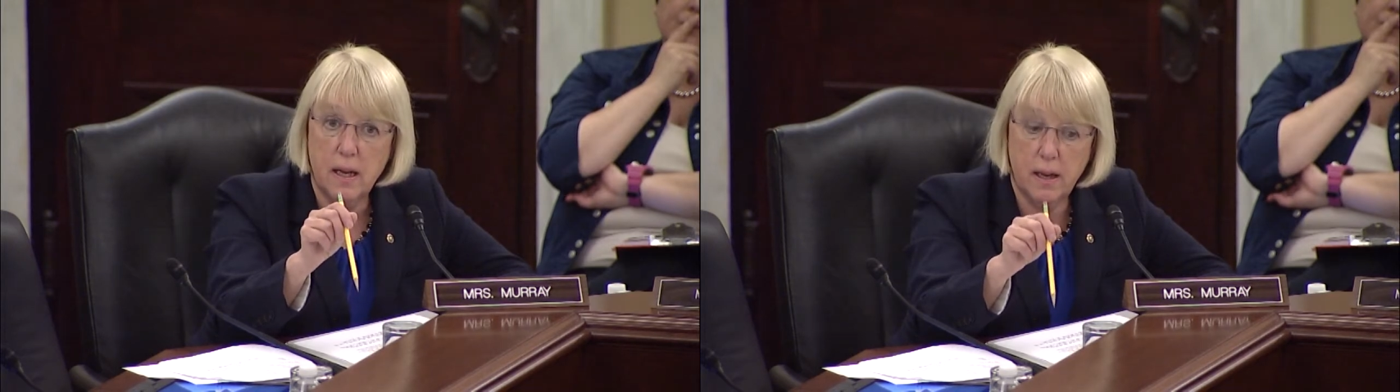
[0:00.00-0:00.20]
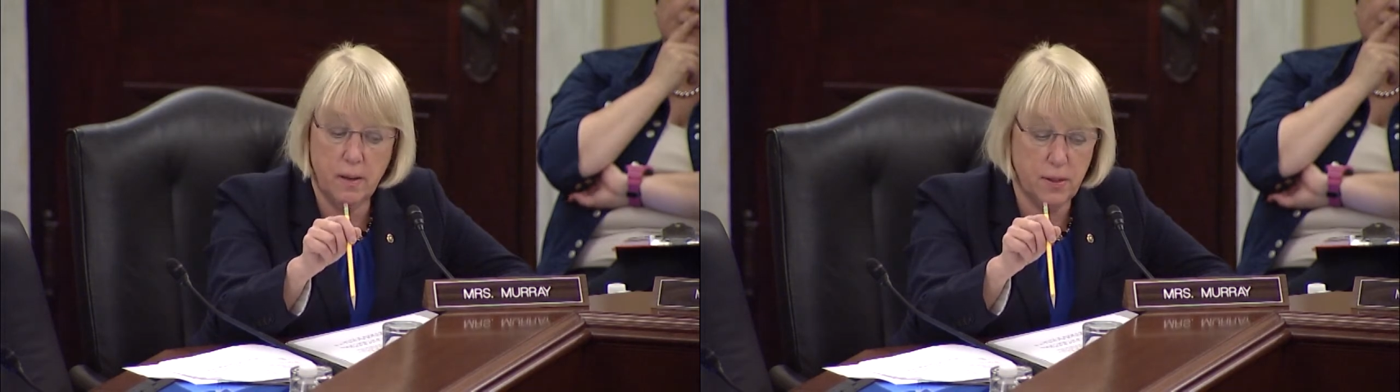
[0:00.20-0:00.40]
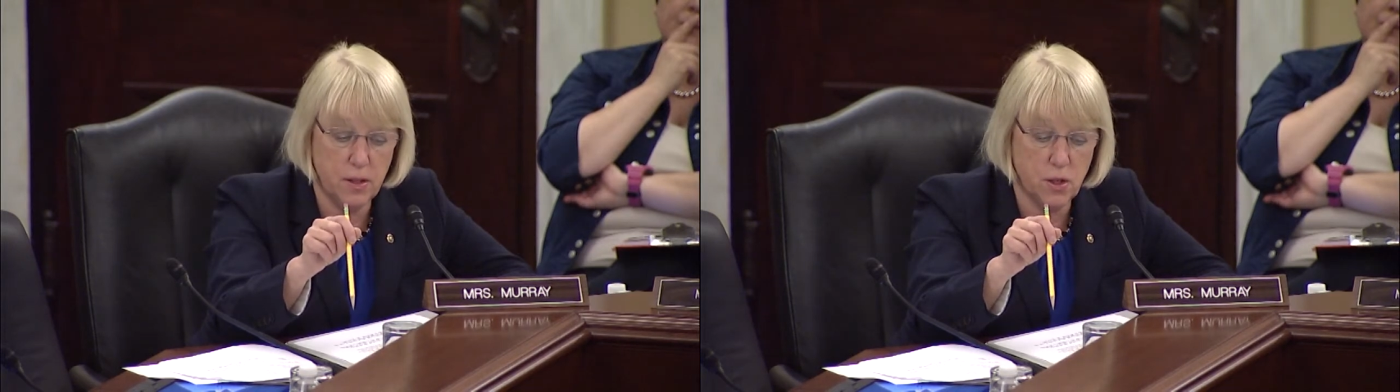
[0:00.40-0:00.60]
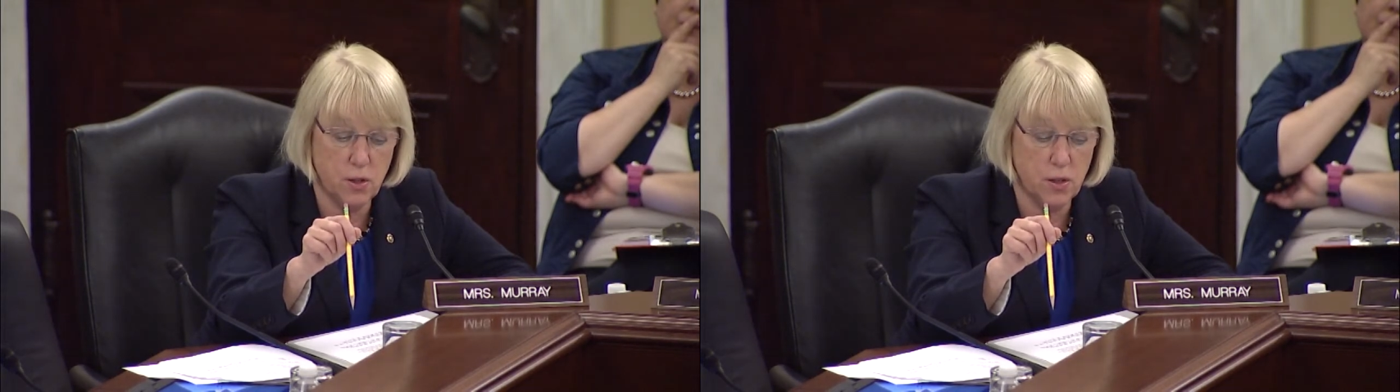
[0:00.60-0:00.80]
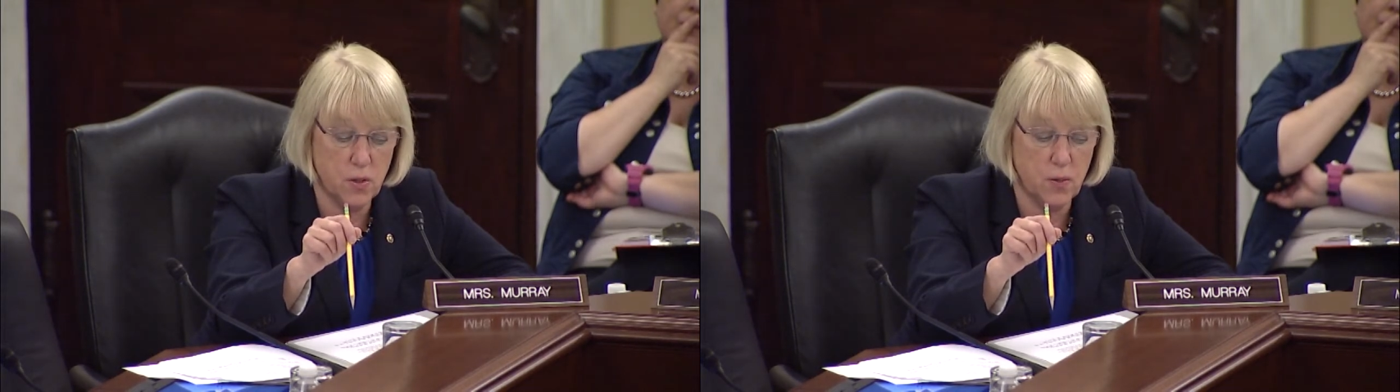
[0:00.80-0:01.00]
health
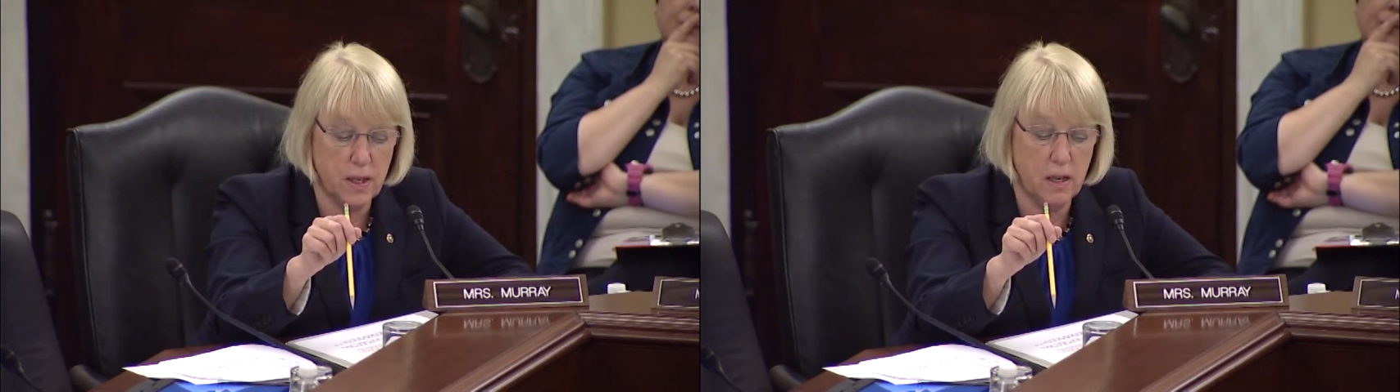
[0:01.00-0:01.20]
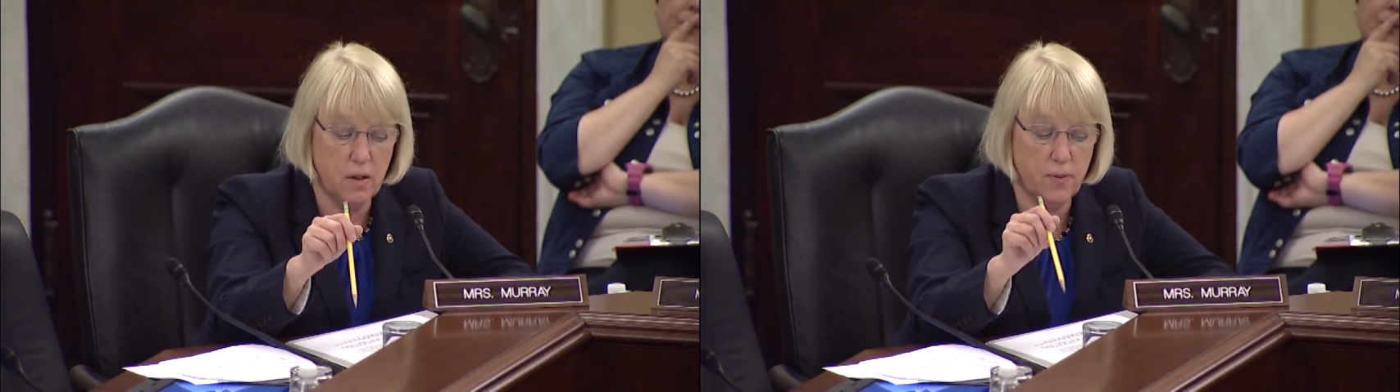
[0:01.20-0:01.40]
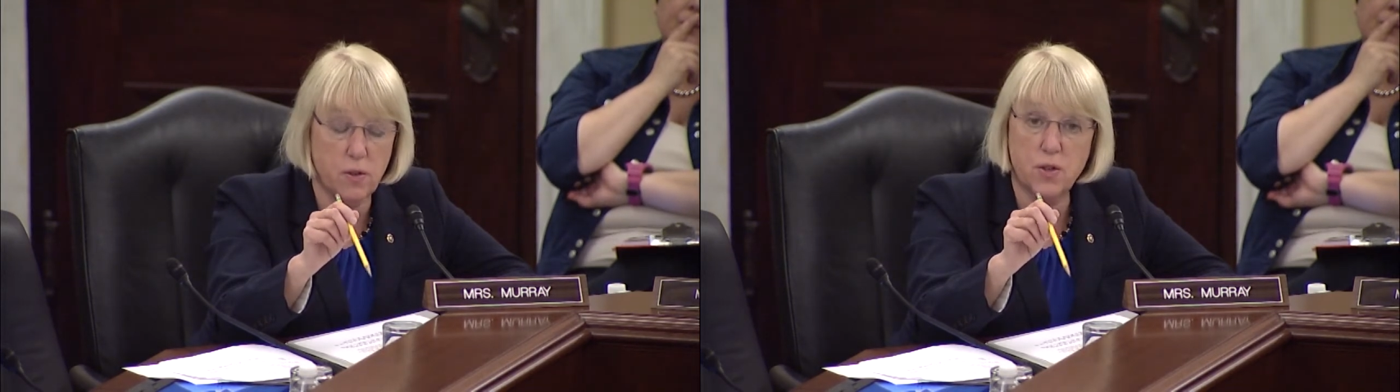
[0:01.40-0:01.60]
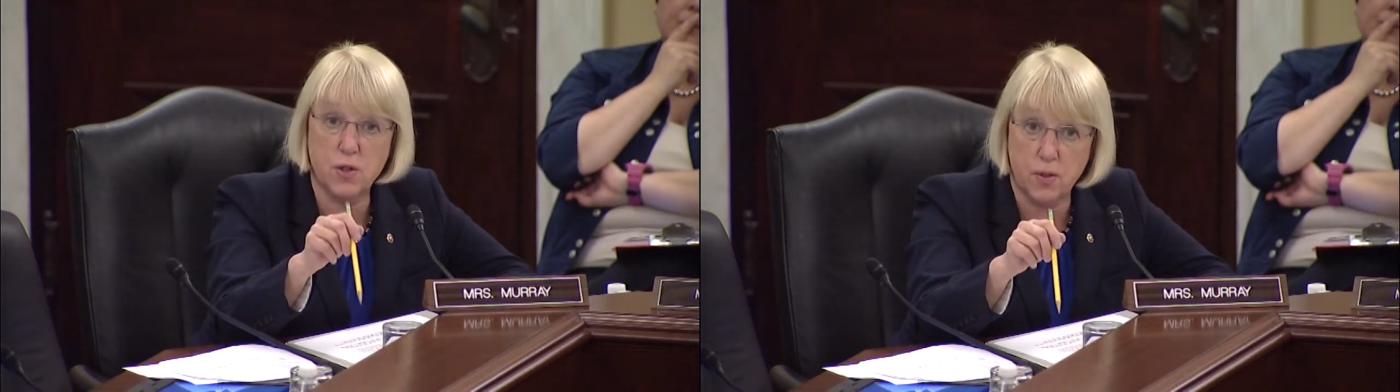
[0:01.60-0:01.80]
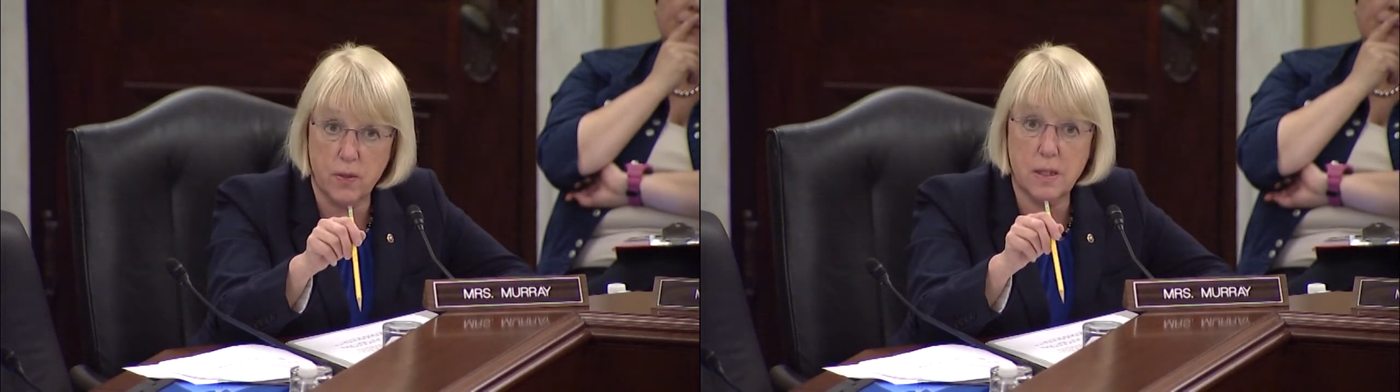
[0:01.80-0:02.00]
insurance for care for
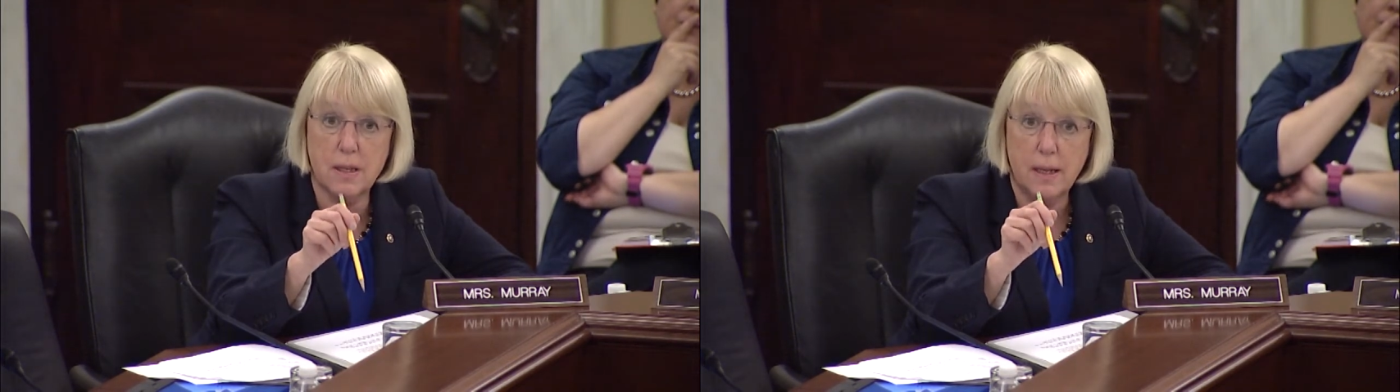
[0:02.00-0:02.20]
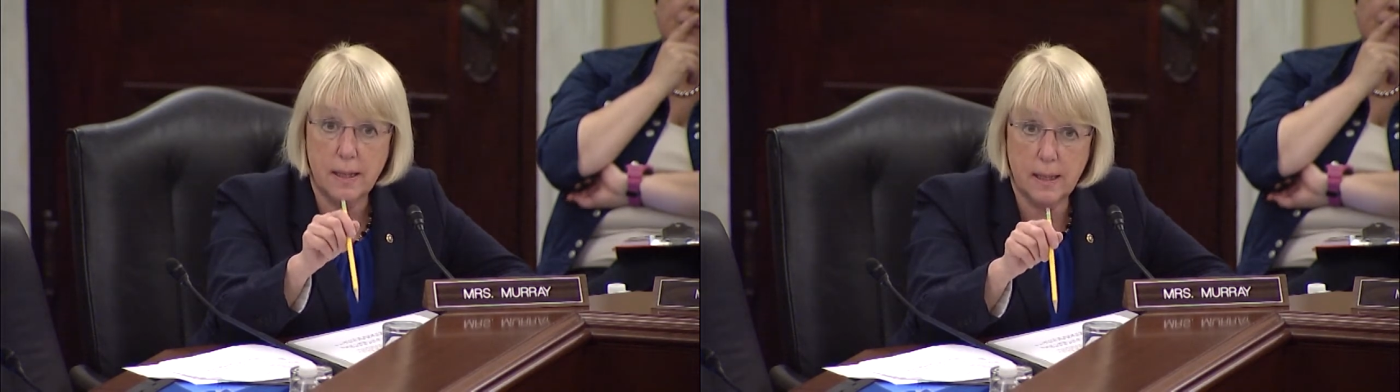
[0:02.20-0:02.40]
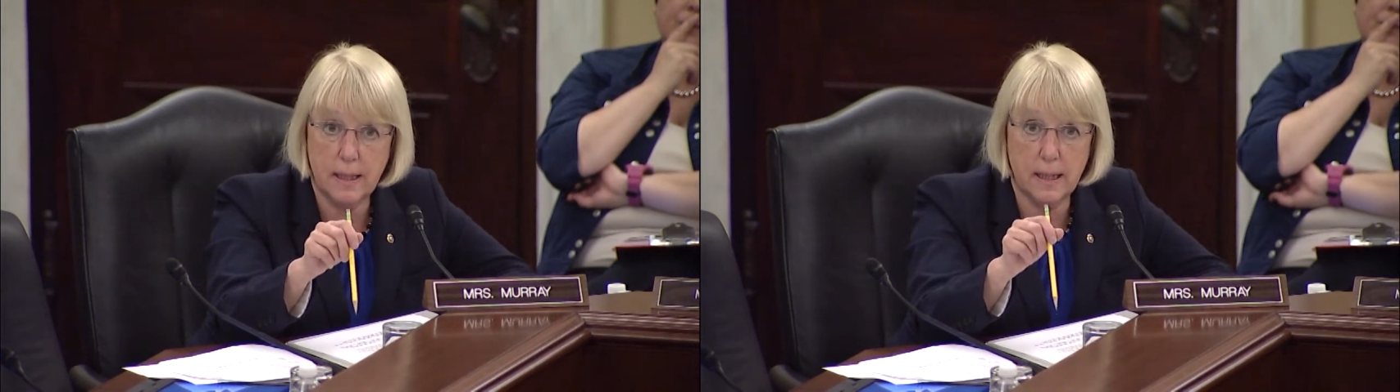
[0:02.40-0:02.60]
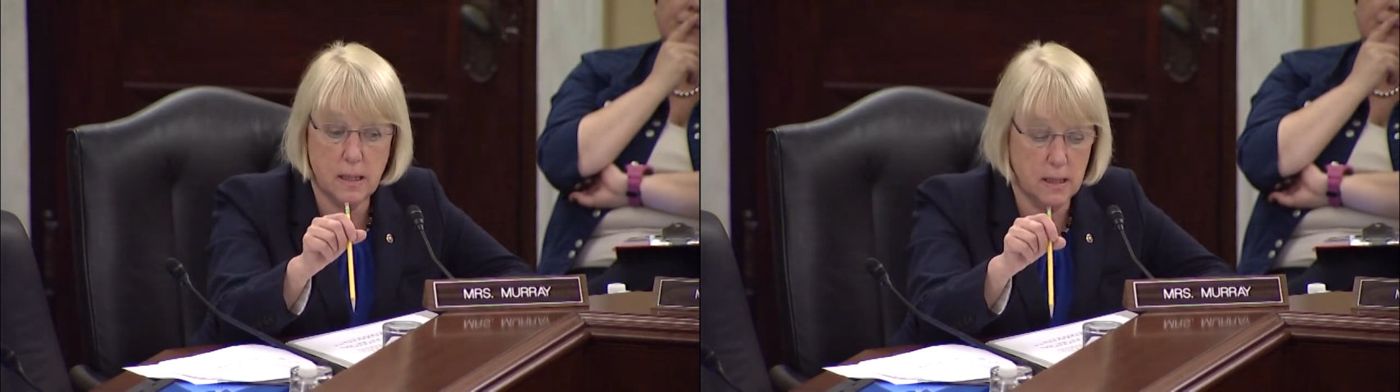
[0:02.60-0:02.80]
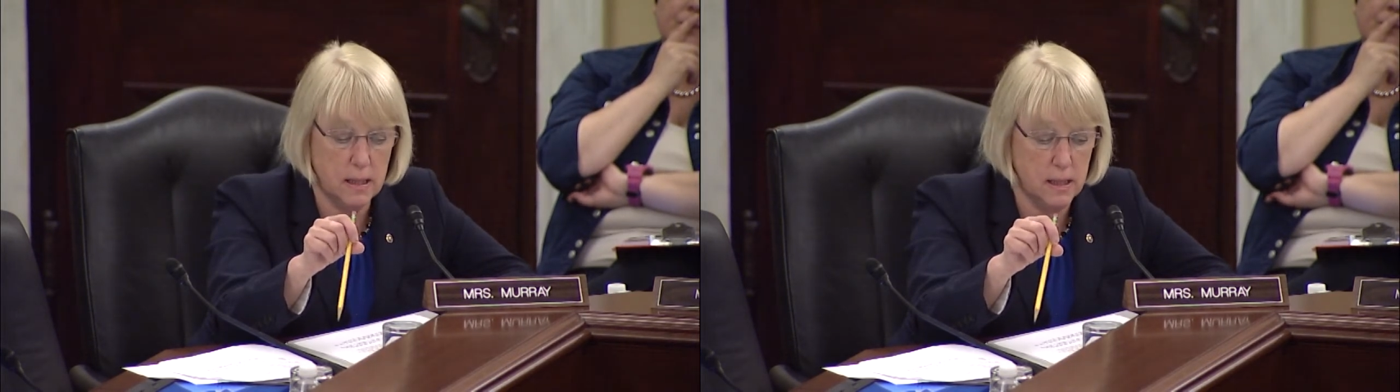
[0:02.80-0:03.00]

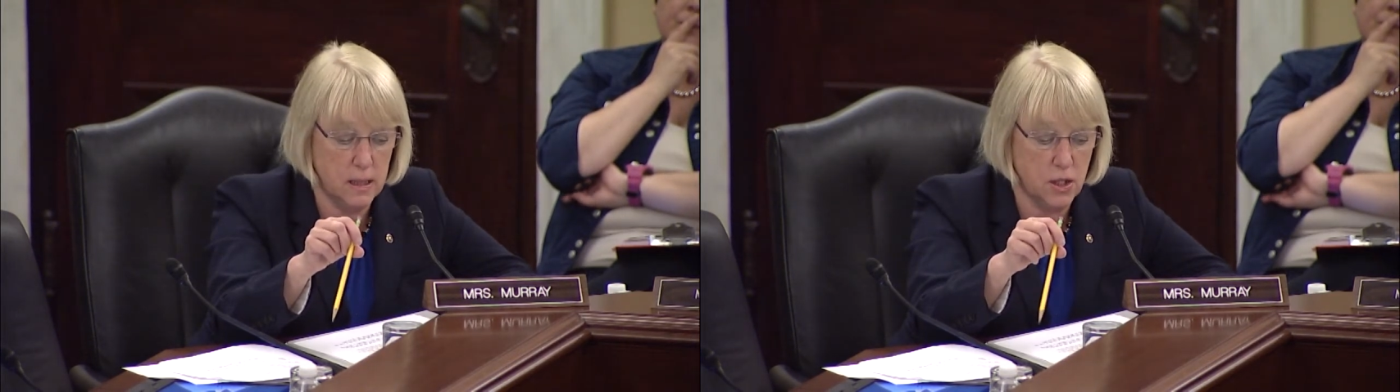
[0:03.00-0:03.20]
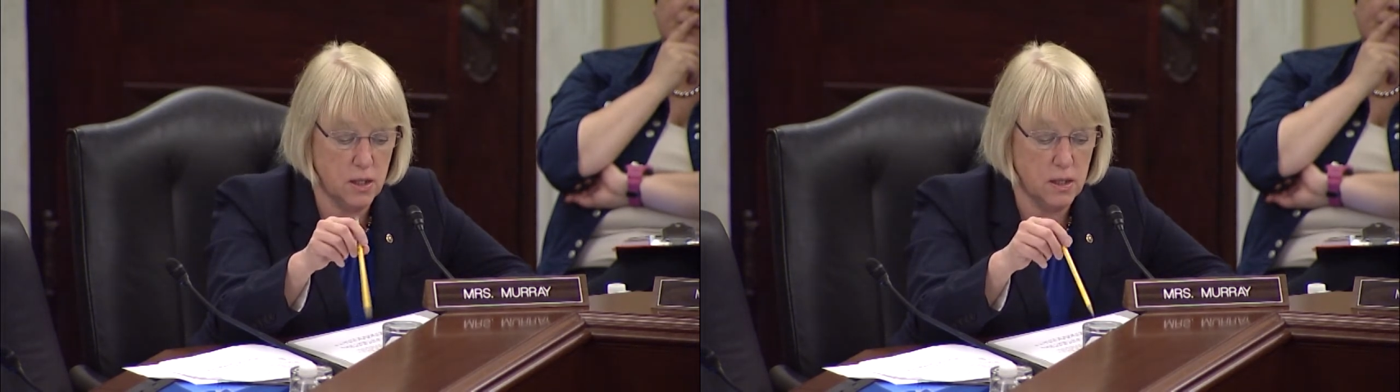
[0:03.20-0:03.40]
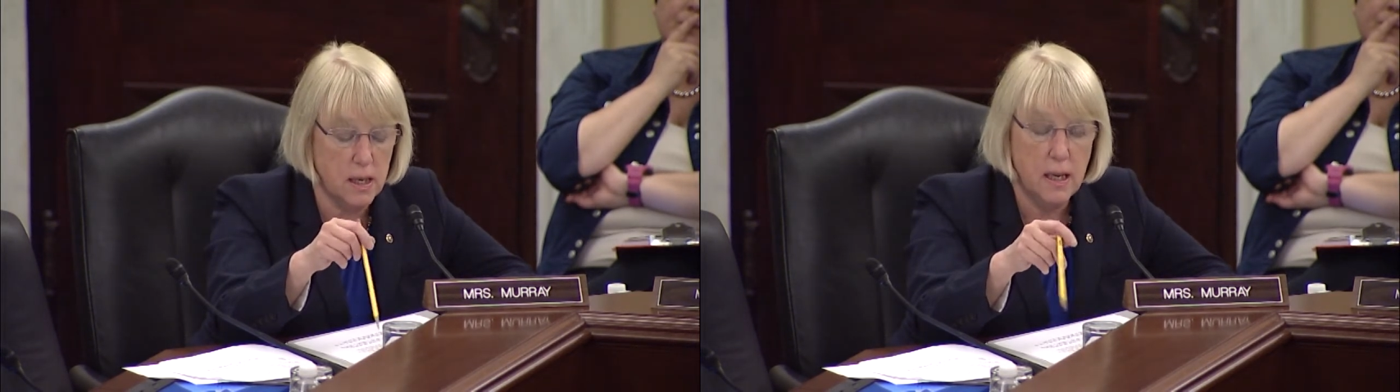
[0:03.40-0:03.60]
service-connected conditions.